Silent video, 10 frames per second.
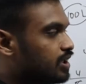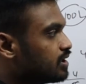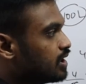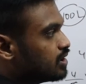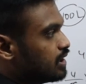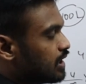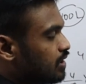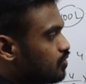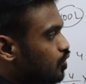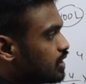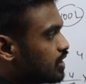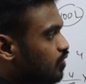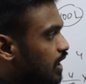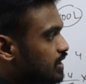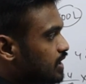that the total
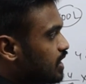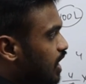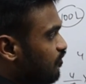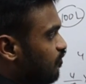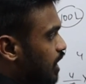quantity of